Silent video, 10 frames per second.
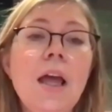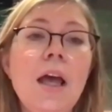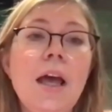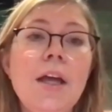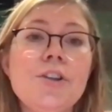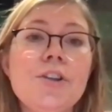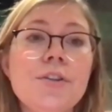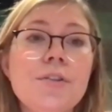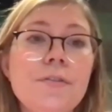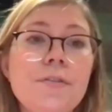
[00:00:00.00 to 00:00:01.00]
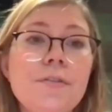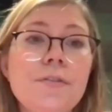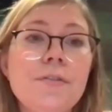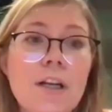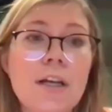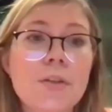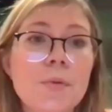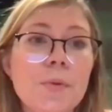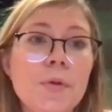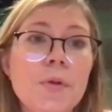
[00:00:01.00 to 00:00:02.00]
And just to finish, a
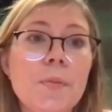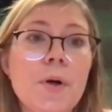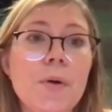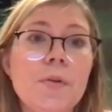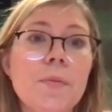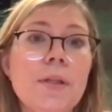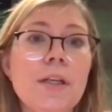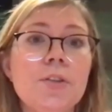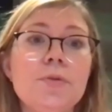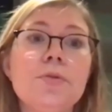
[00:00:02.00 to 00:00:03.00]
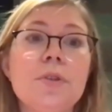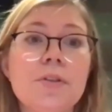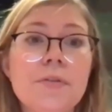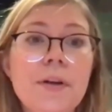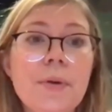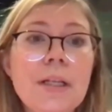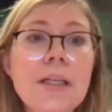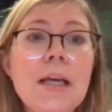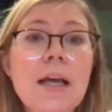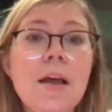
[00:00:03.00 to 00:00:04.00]
last word about beta-2 transferrin.
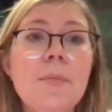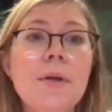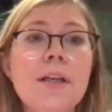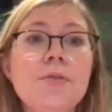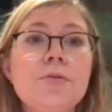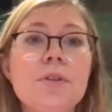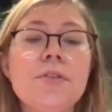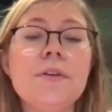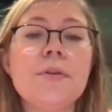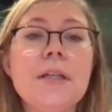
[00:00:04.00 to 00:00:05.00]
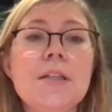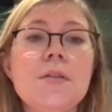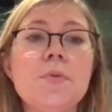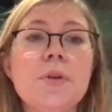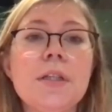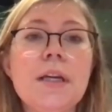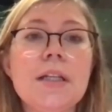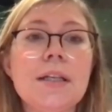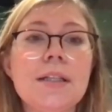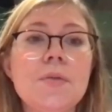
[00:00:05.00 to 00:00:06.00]
Beta-2 transferrin is a protein
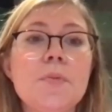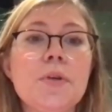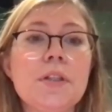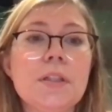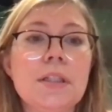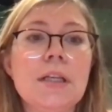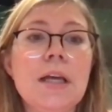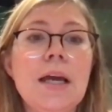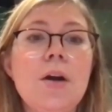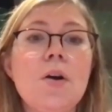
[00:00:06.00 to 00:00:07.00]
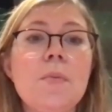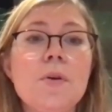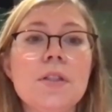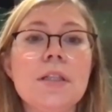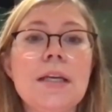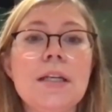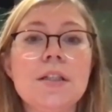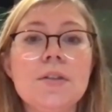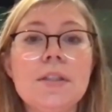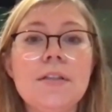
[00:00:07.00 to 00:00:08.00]
that is present almost
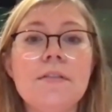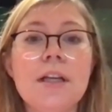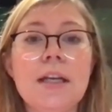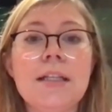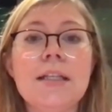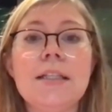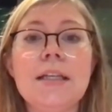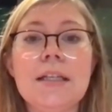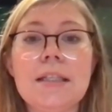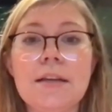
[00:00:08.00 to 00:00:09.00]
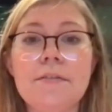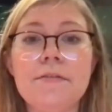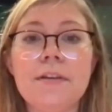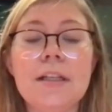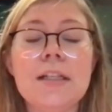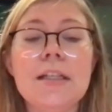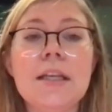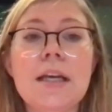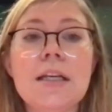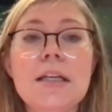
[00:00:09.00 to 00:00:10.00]
exclusively in the CSF, and this
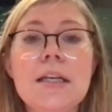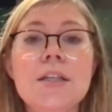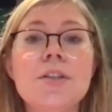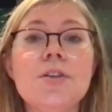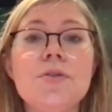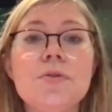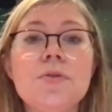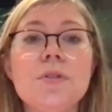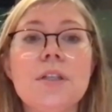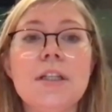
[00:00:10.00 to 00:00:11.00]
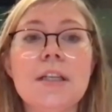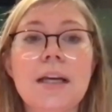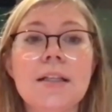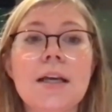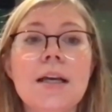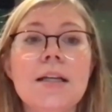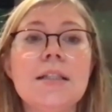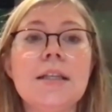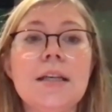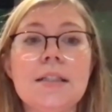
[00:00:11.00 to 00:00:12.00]
technique is used to detect
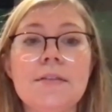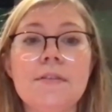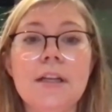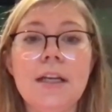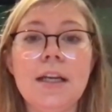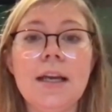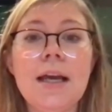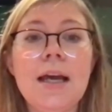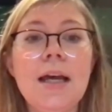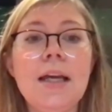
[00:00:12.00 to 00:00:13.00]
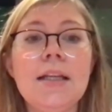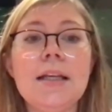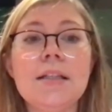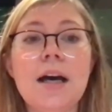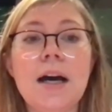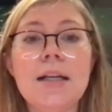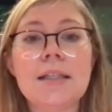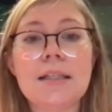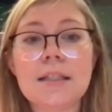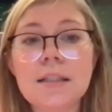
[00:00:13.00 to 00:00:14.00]
CSF leak. It has a high
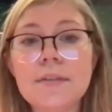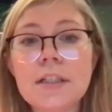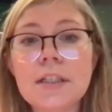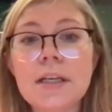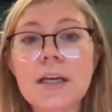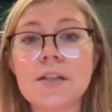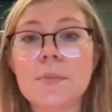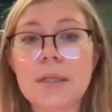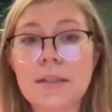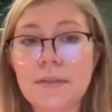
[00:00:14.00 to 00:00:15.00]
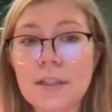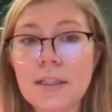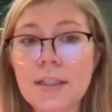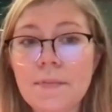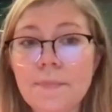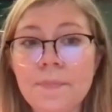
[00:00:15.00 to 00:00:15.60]
sensitivity and specificity.